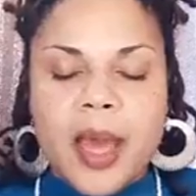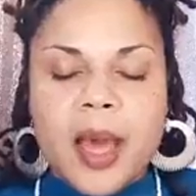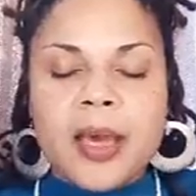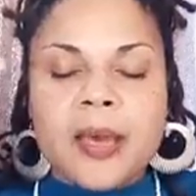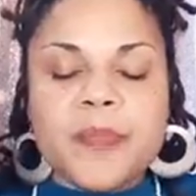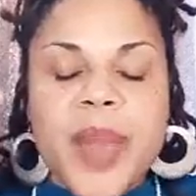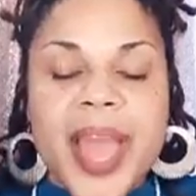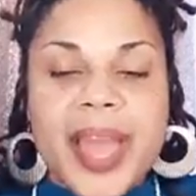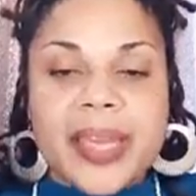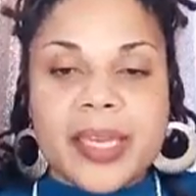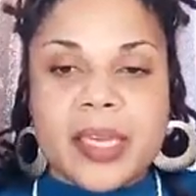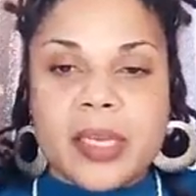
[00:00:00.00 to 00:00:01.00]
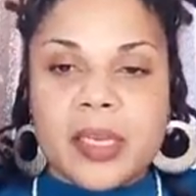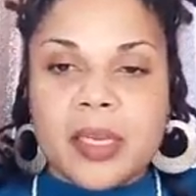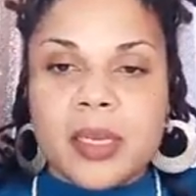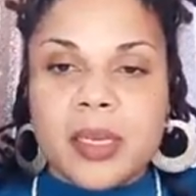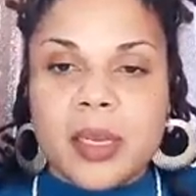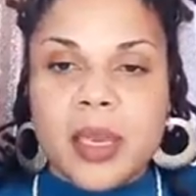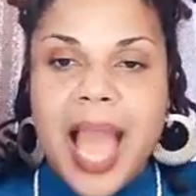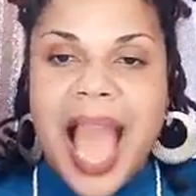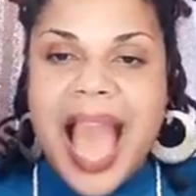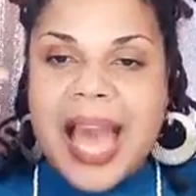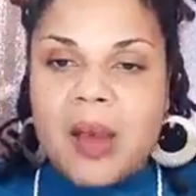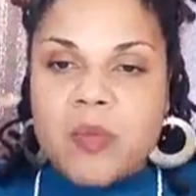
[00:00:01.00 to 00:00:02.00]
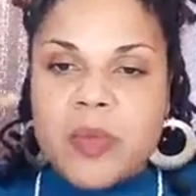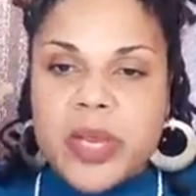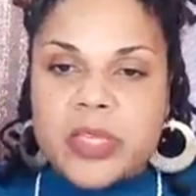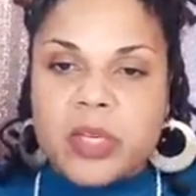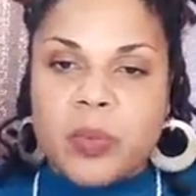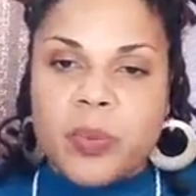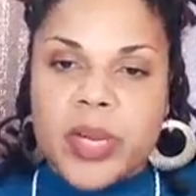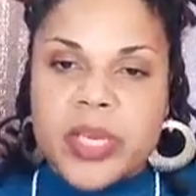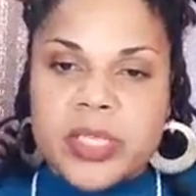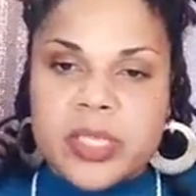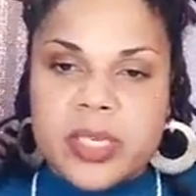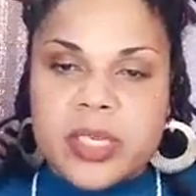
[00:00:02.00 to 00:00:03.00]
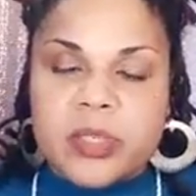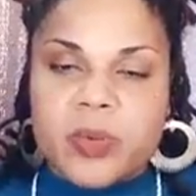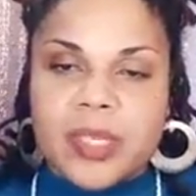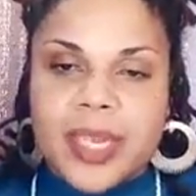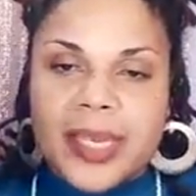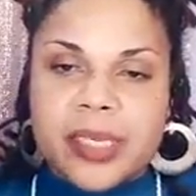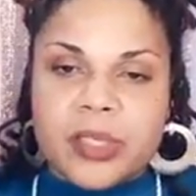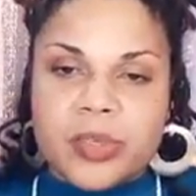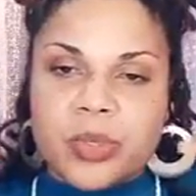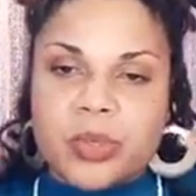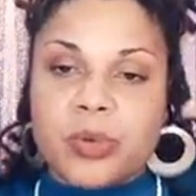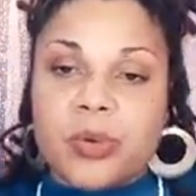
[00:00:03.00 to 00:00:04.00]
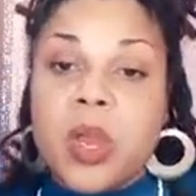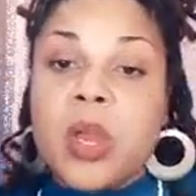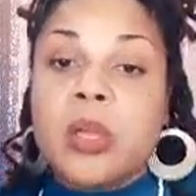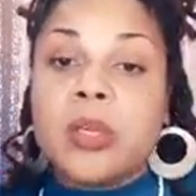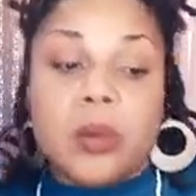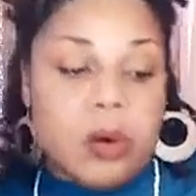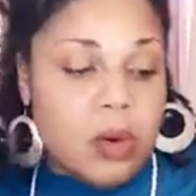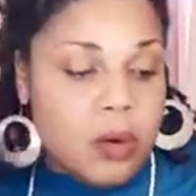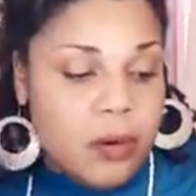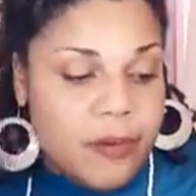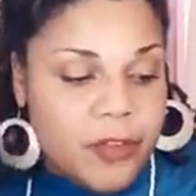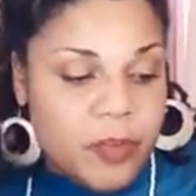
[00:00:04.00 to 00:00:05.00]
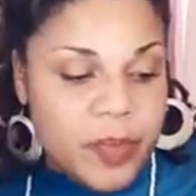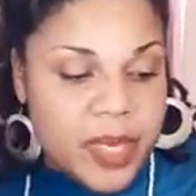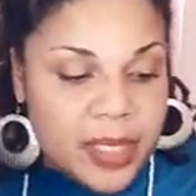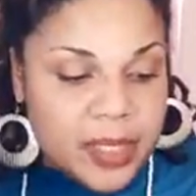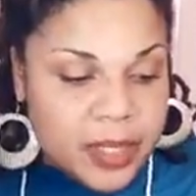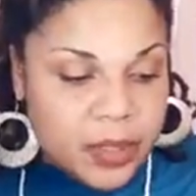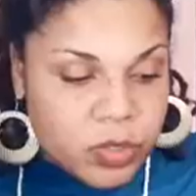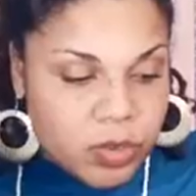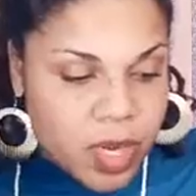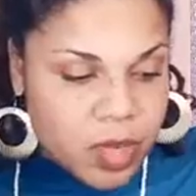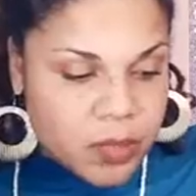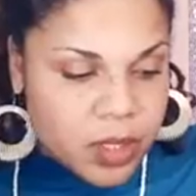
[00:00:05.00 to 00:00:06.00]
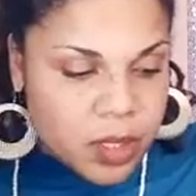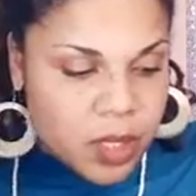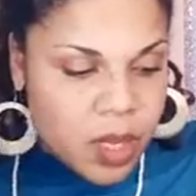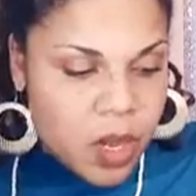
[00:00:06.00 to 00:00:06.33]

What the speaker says: unpacking how much oppression is related to your familial trauma,